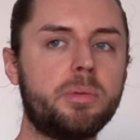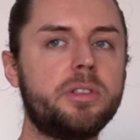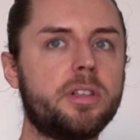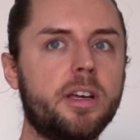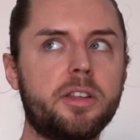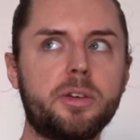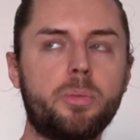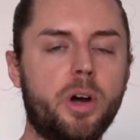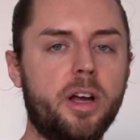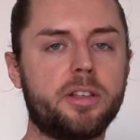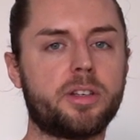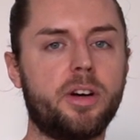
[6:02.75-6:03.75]
was like the
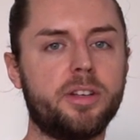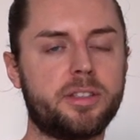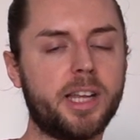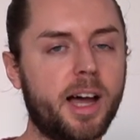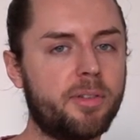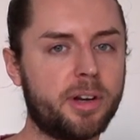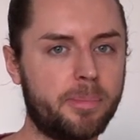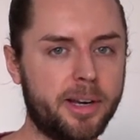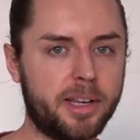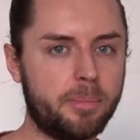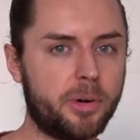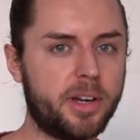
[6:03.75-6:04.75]
worst cost to have on a
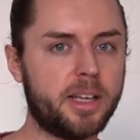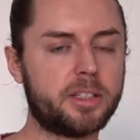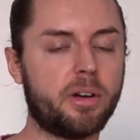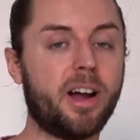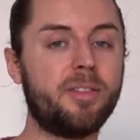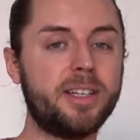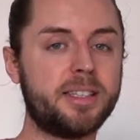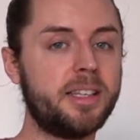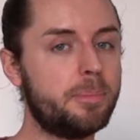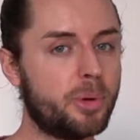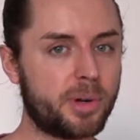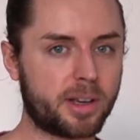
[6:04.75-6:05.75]
Monday morning. So I
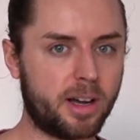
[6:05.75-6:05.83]
recently bought a